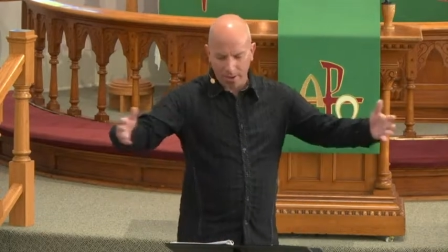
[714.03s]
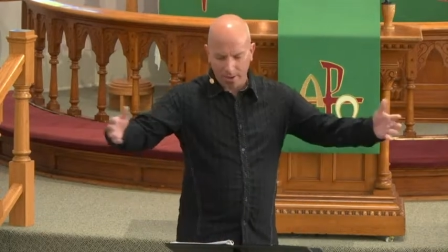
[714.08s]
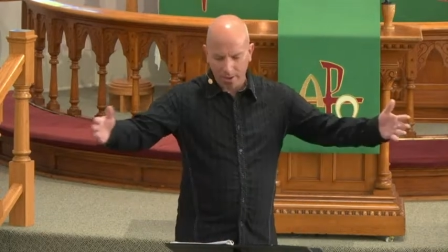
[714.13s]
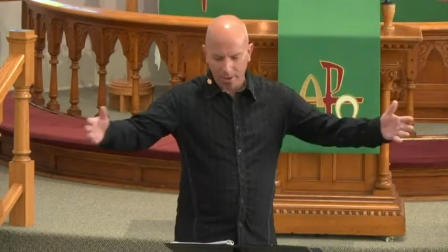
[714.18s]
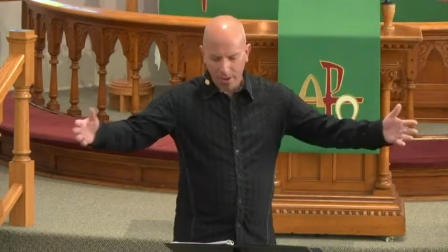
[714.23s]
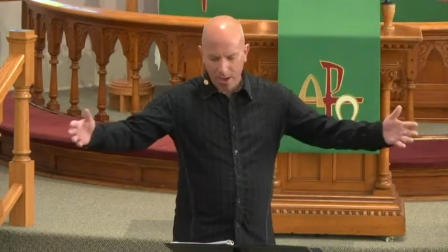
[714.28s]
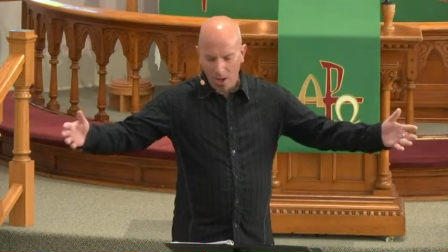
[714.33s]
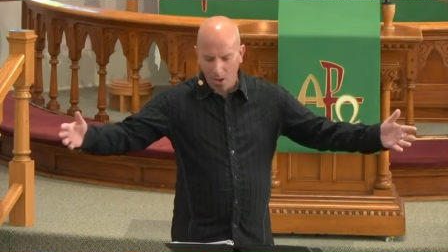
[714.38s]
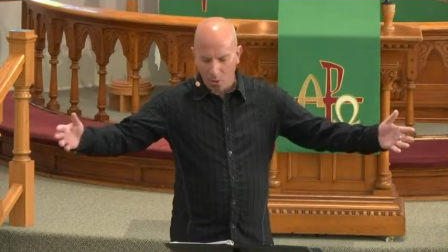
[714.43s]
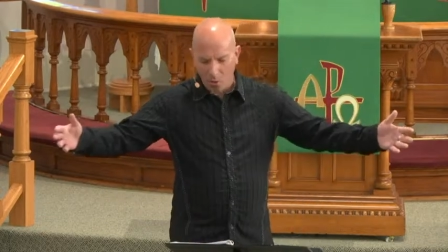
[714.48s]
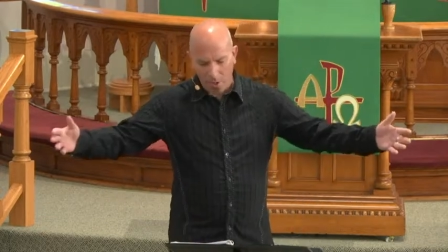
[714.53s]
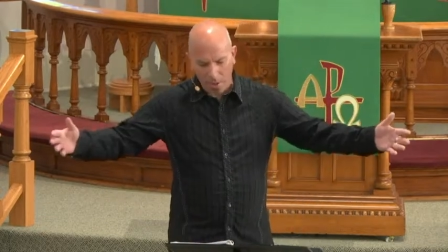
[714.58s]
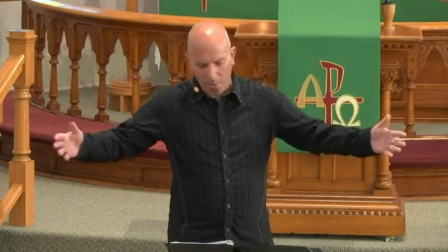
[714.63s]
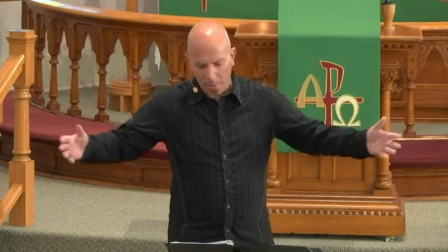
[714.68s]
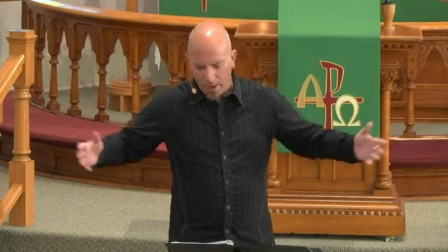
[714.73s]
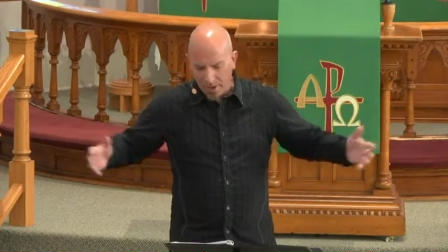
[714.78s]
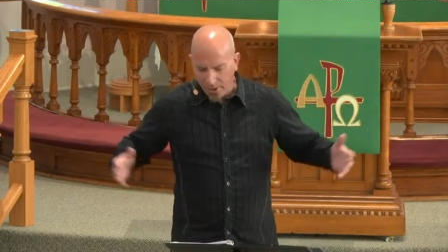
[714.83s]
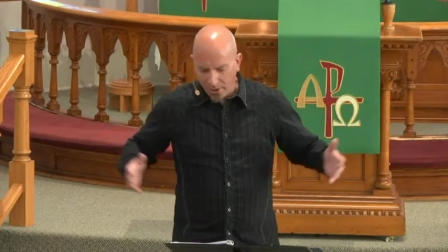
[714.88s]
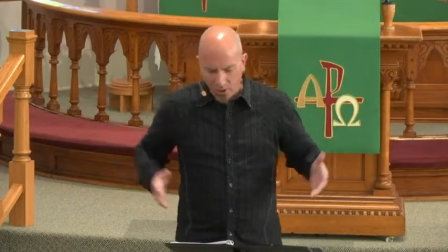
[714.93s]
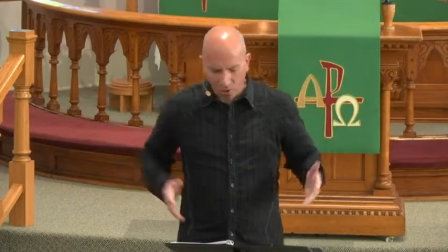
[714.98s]
and we
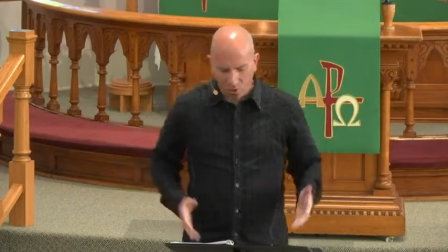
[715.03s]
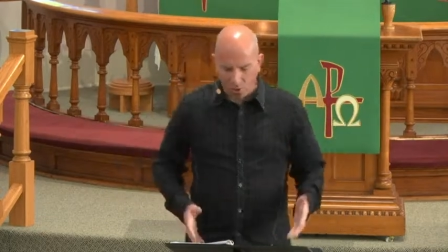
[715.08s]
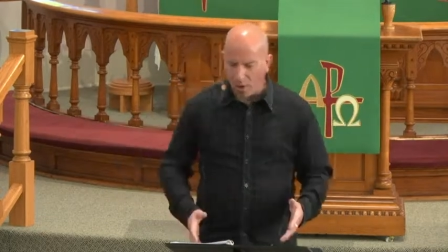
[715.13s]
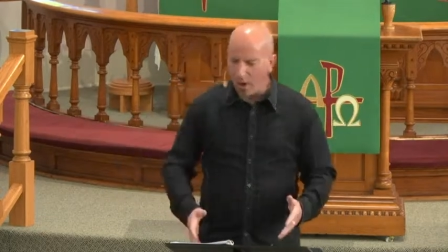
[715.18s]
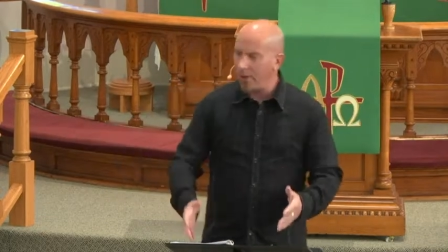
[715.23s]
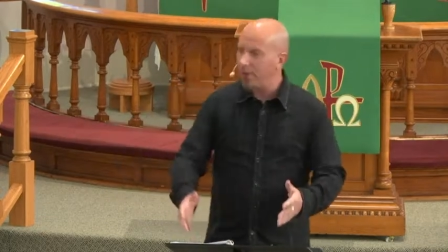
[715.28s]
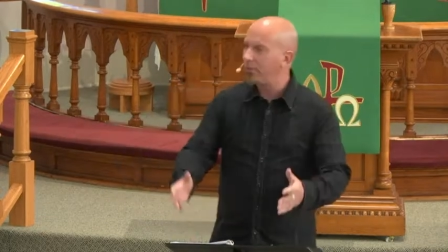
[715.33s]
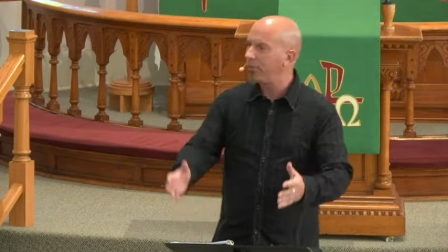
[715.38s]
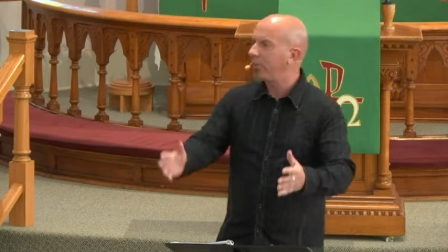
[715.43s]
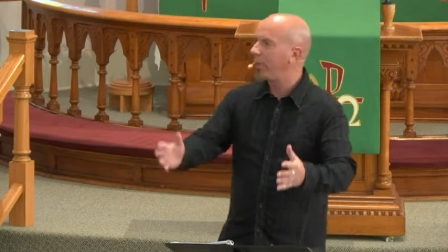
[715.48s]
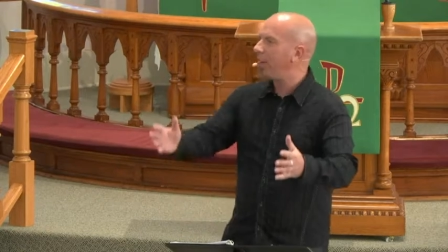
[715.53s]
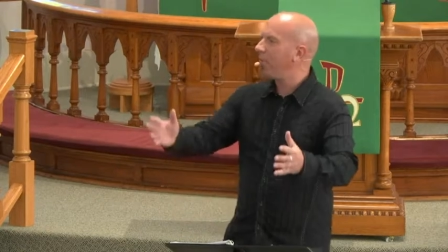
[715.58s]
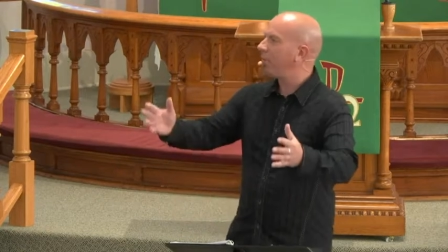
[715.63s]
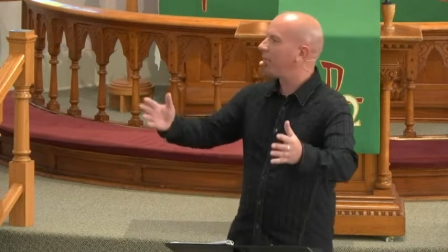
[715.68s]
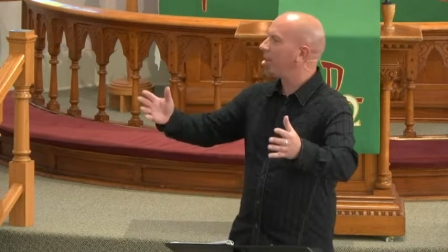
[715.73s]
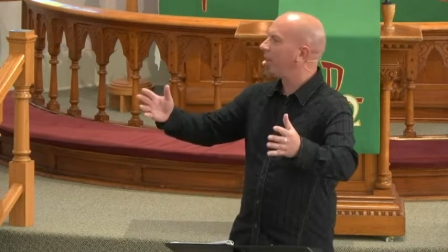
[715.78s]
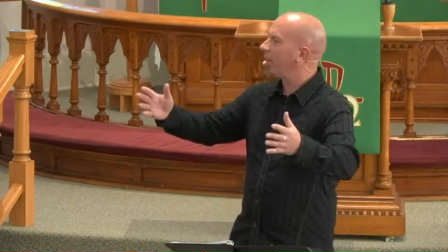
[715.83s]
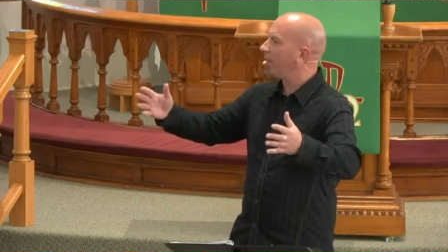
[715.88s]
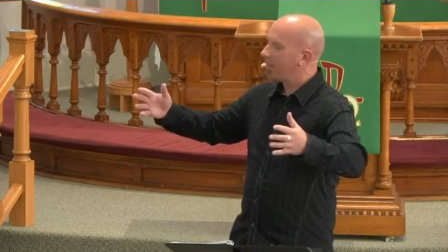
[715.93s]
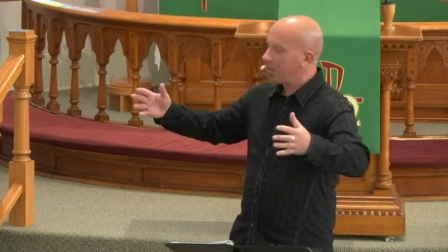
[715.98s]
made it across
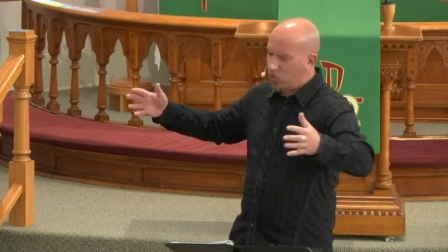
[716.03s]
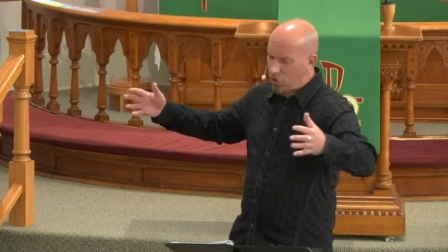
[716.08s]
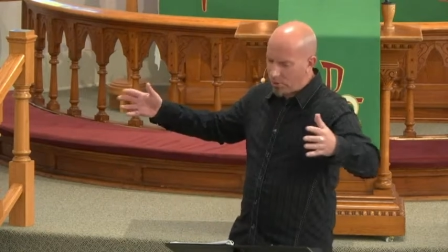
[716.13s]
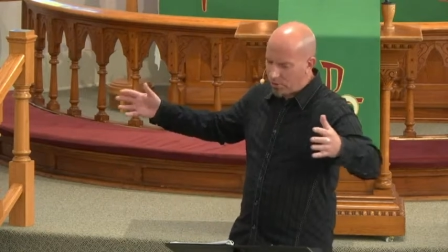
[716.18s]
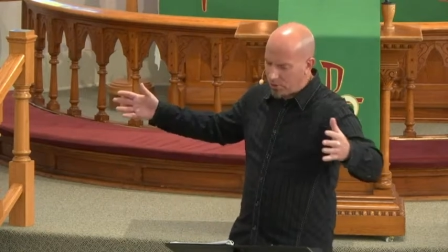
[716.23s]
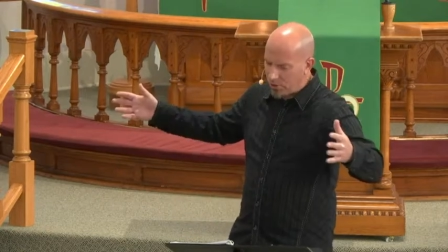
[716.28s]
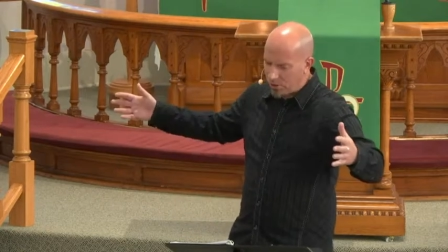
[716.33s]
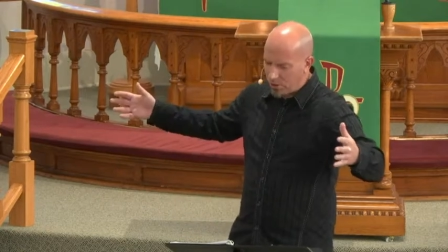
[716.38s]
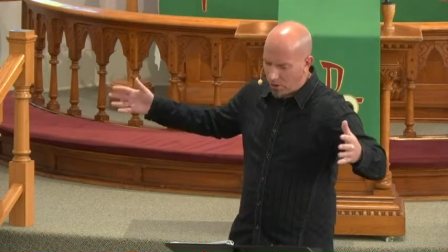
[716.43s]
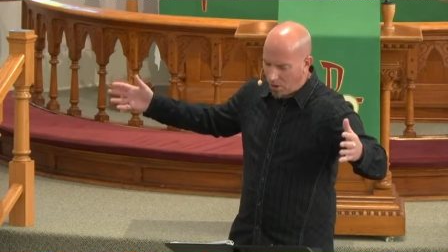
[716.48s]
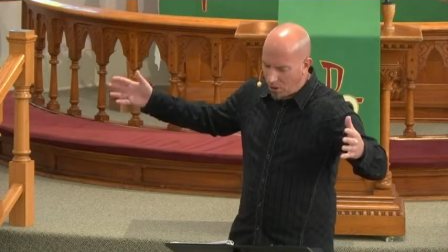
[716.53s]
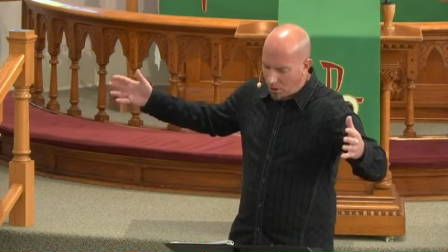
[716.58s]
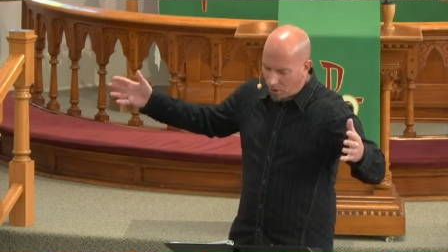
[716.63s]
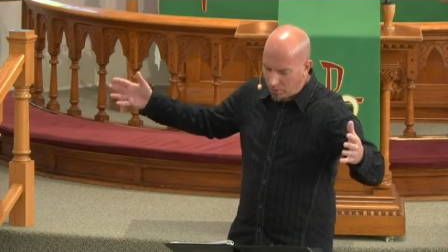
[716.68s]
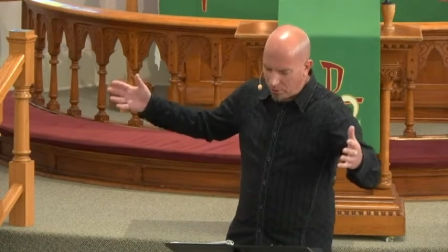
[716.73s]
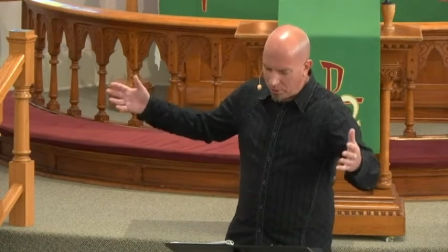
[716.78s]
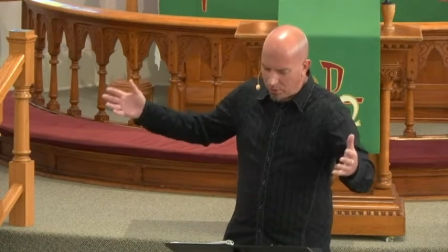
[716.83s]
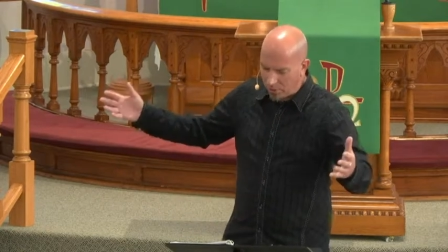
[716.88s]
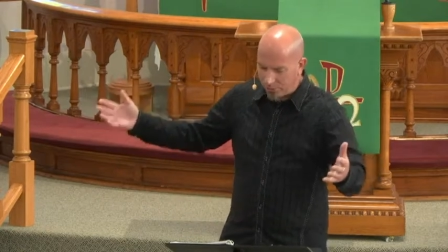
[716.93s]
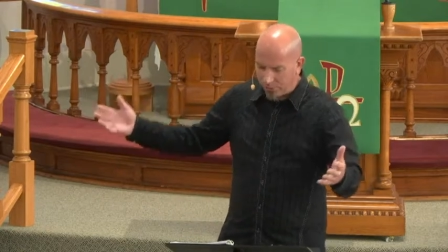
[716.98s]
safely, and the Egyptian
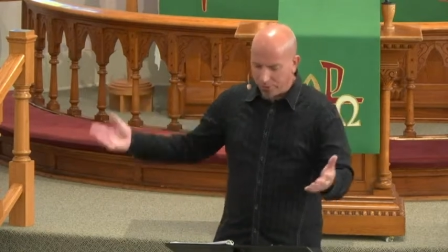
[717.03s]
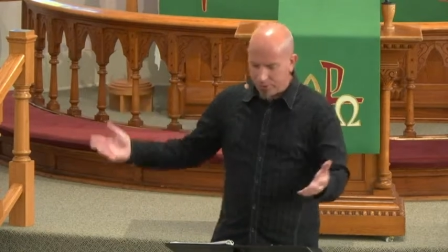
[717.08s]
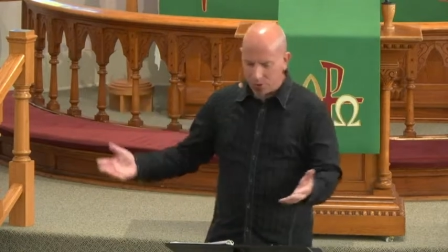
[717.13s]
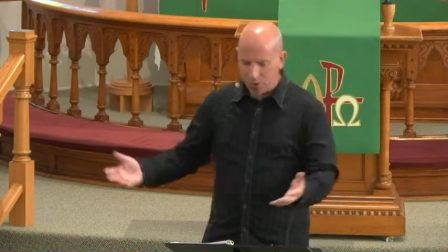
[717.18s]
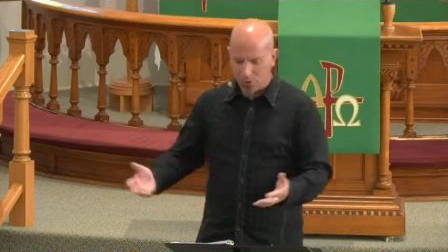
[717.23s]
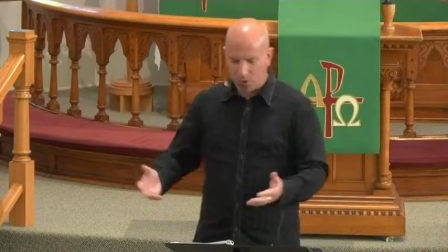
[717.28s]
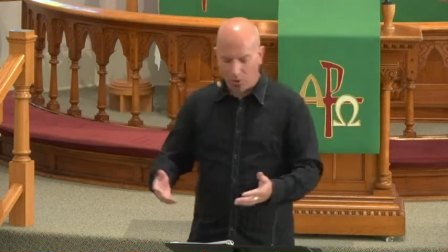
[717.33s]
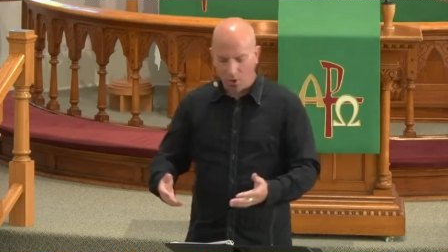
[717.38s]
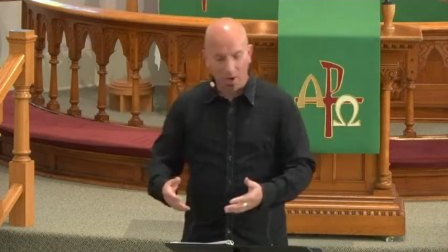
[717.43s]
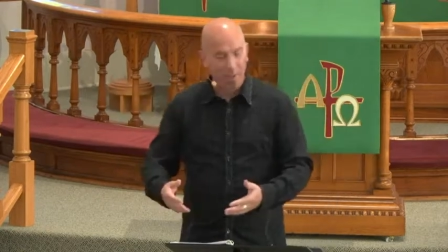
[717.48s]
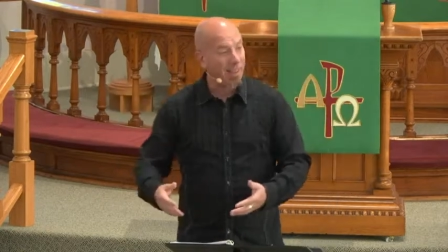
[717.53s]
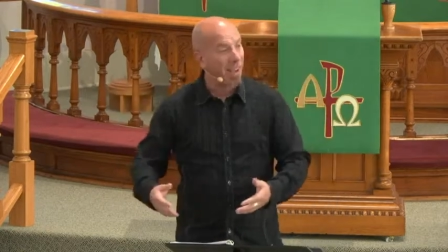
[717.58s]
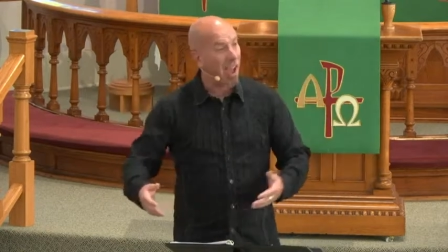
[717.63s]
army was destroyed.